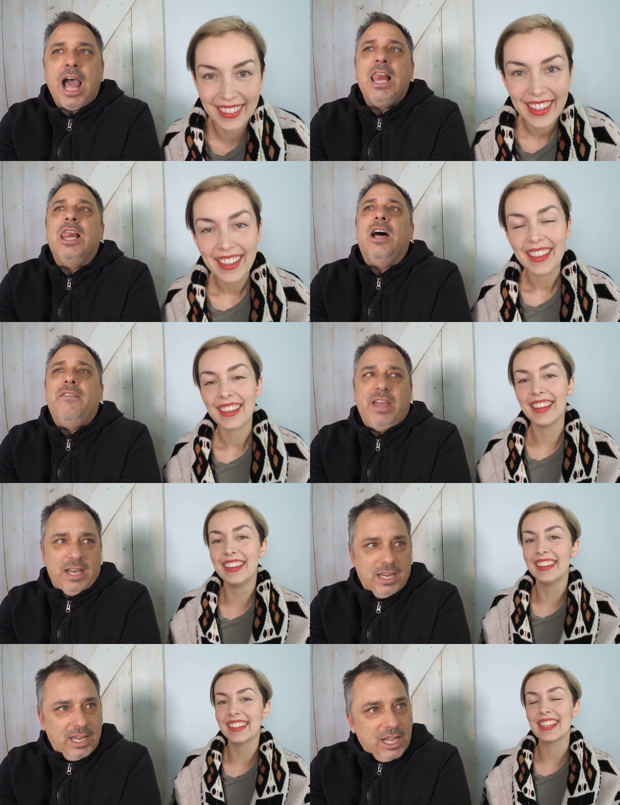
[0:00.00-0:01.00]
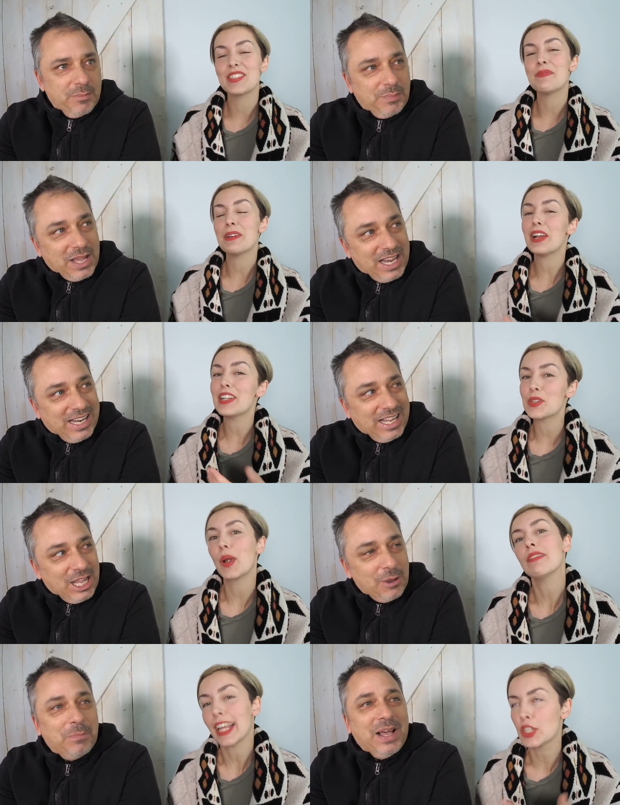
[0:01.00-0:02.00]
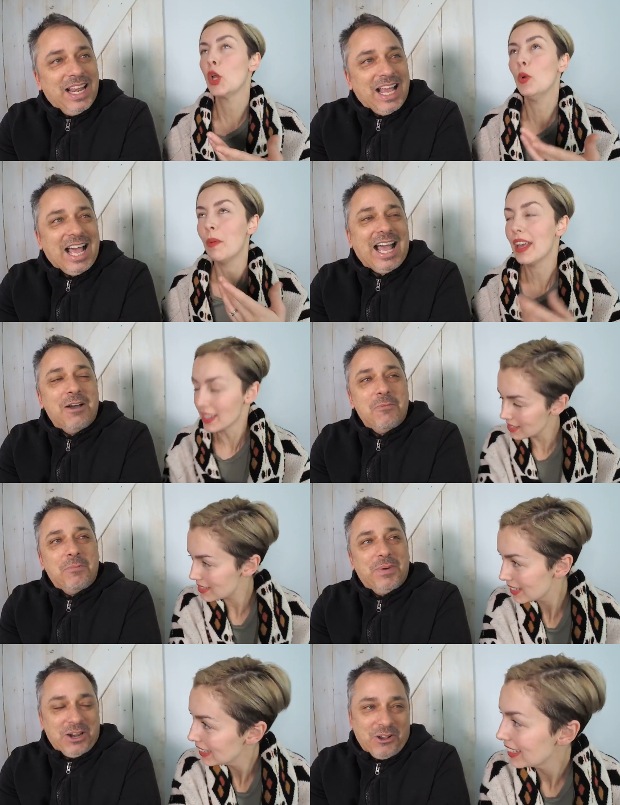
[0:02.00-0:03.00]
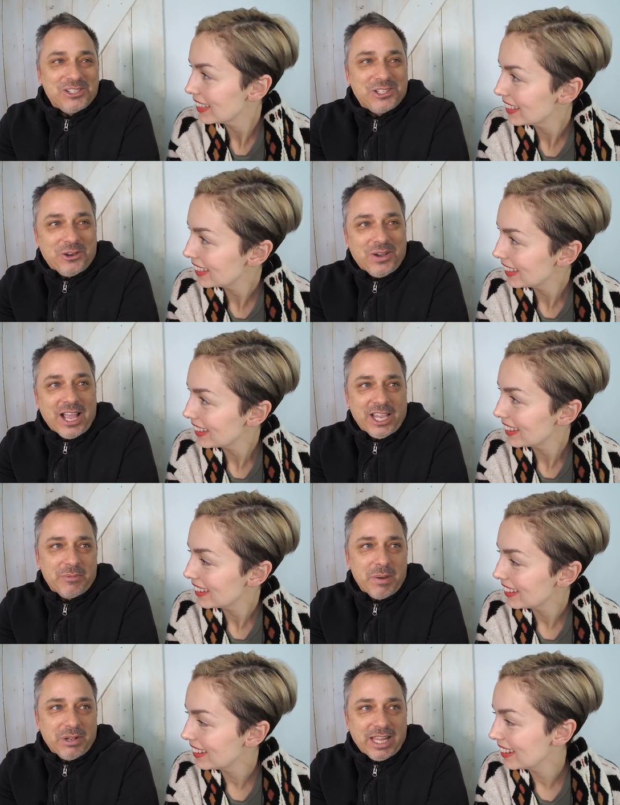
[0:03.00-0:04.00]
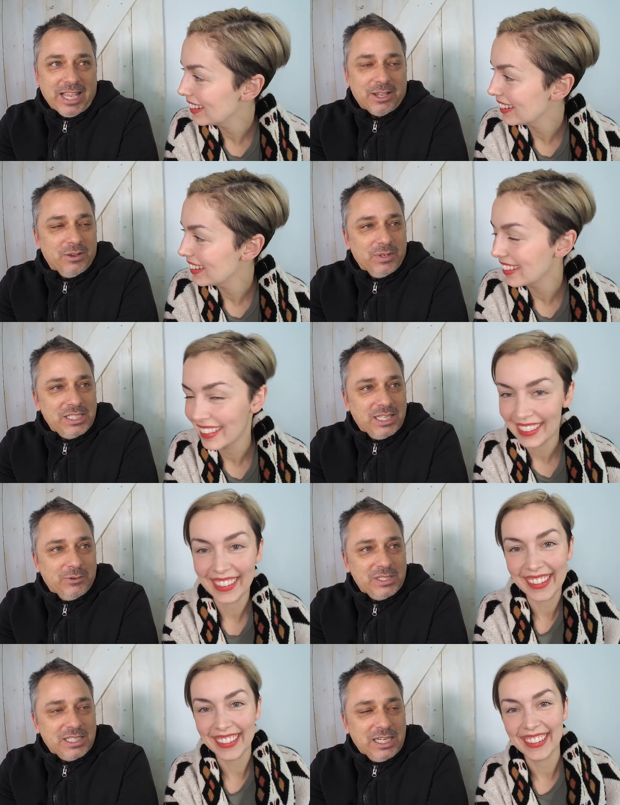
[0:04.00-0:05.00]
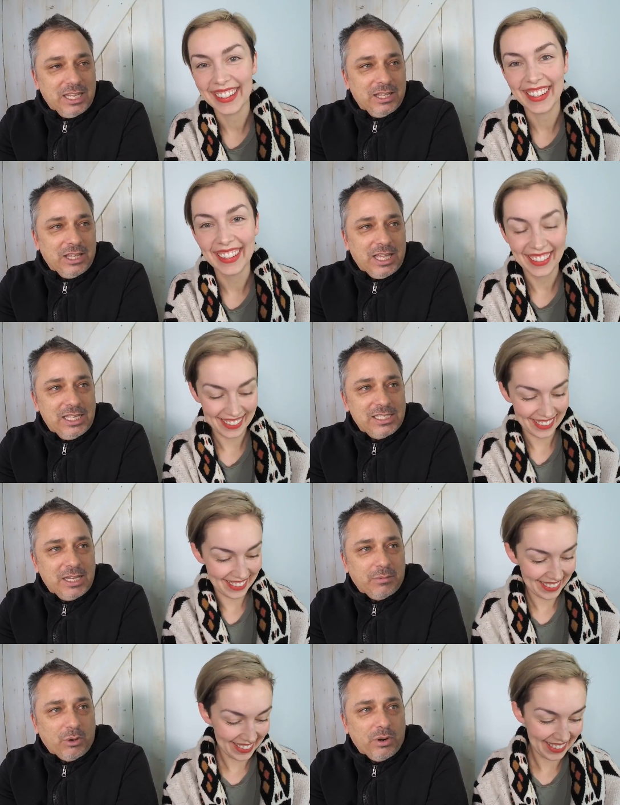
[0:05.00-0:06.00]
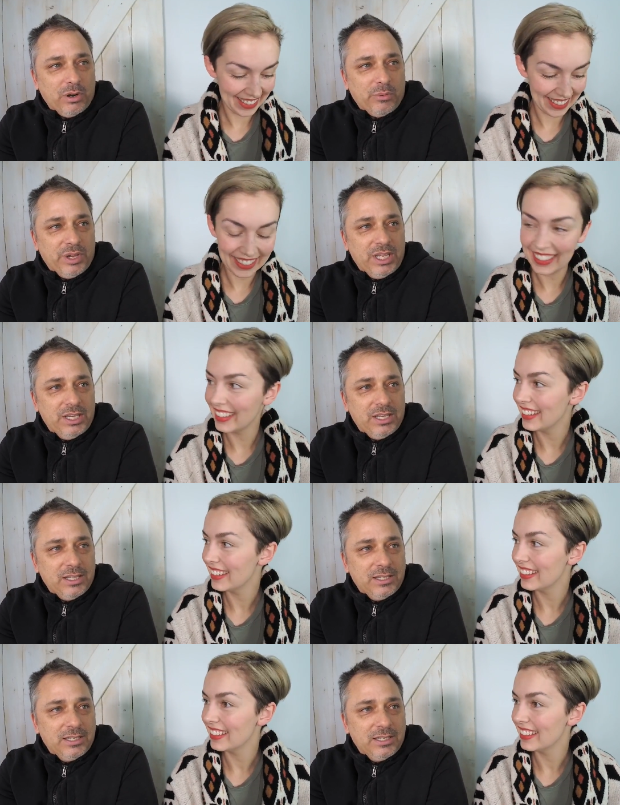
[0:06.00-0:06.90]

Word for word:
Speaker 1: I love it. Because you've been on Instagram for like 2 months. But also, I can remember, like, what's the lady's name? Laura Reed?